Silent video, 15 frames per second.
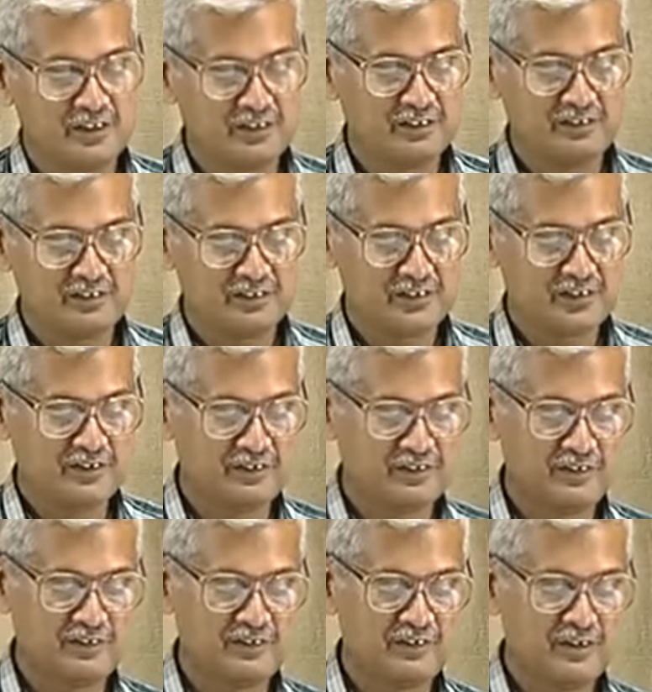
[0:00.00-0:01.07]
Yeah.
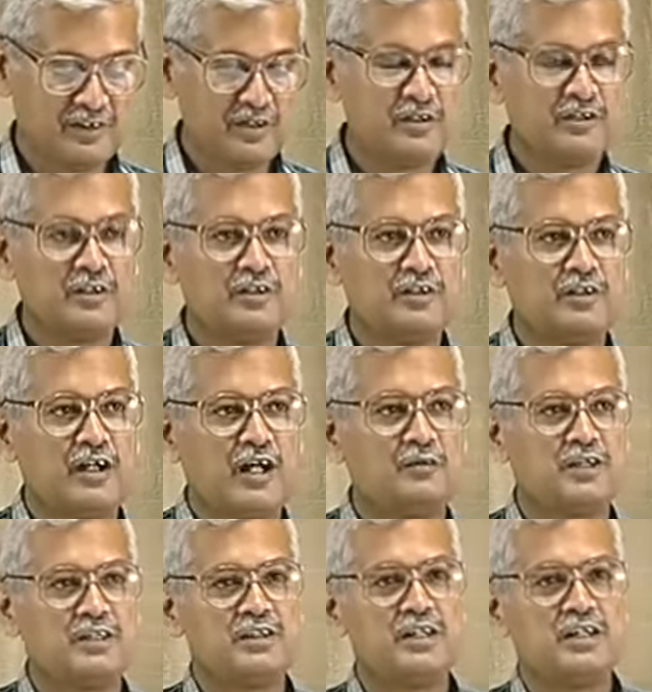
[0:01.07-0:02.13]
So, I
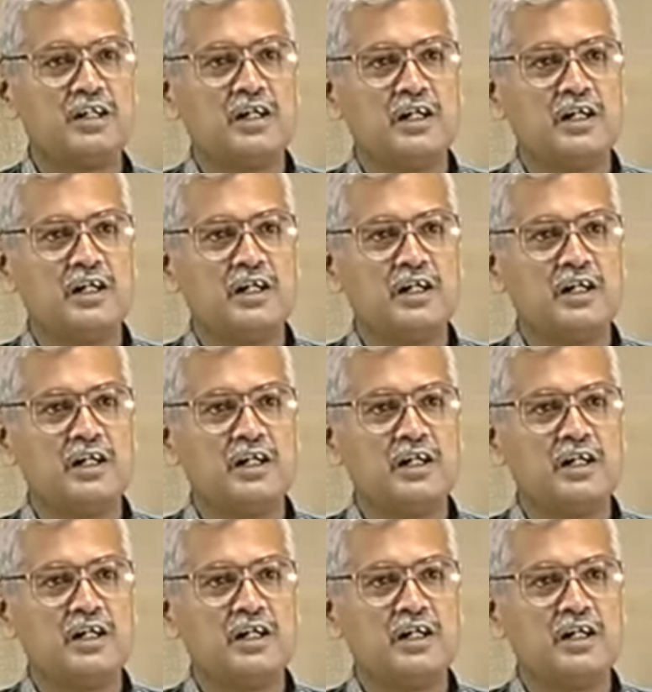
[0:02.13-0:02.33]
mean, the